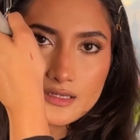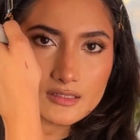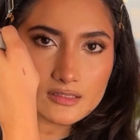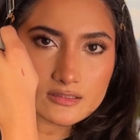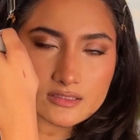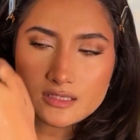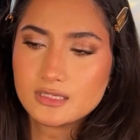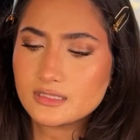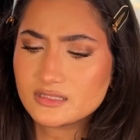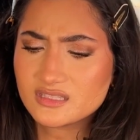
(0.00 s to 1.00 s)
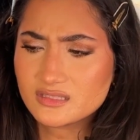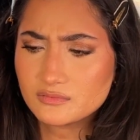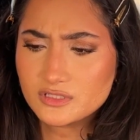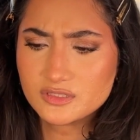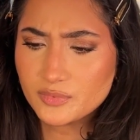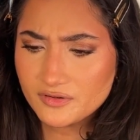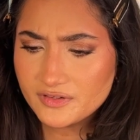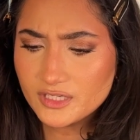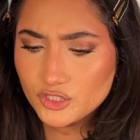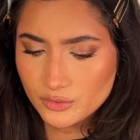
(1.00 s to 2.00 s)
It is
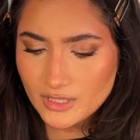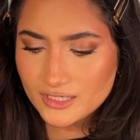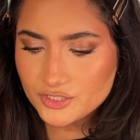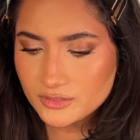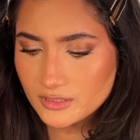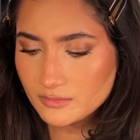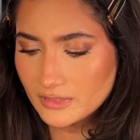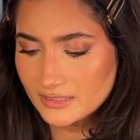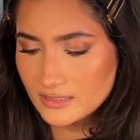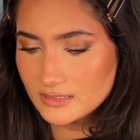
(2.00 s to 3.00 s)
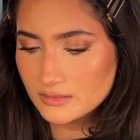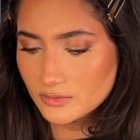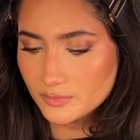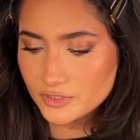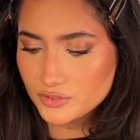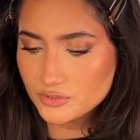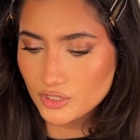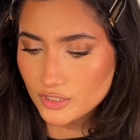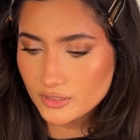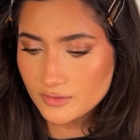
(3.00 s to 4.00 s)
perfect nude actually. I think it's a little bit too
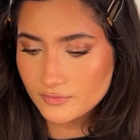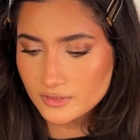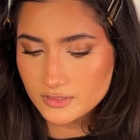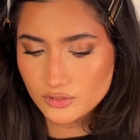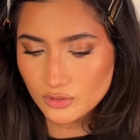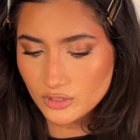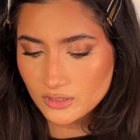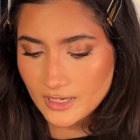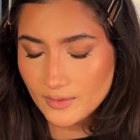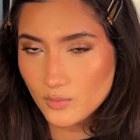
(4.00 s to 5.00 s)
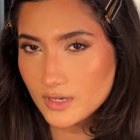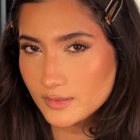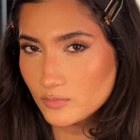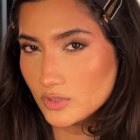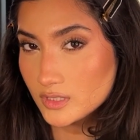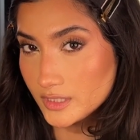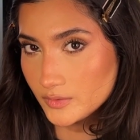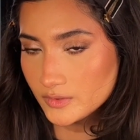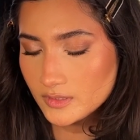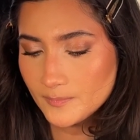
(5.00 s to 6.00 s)
dark for this look. I wanted more
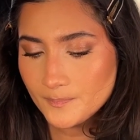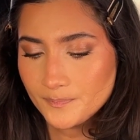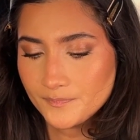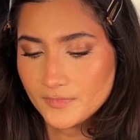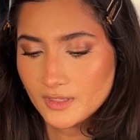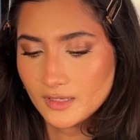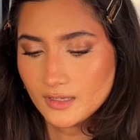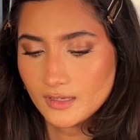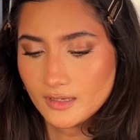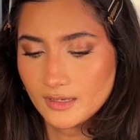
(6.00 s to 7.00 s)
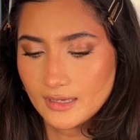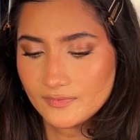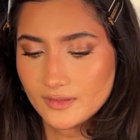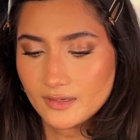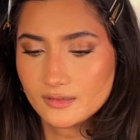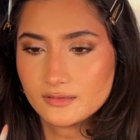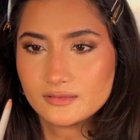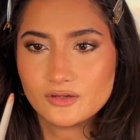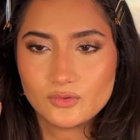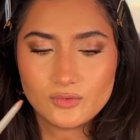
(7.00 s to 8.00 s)
nude. And then,
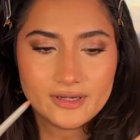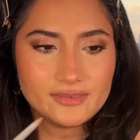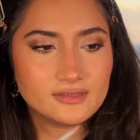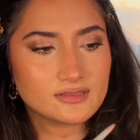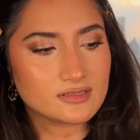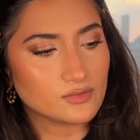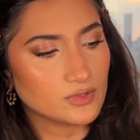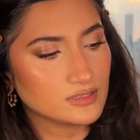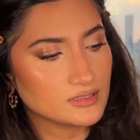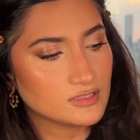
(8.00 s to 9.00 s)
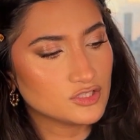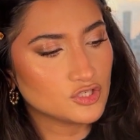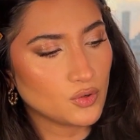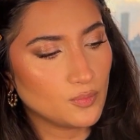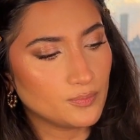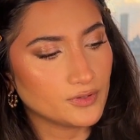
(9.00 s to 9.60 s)
oh, I think this is the one. This is taupe.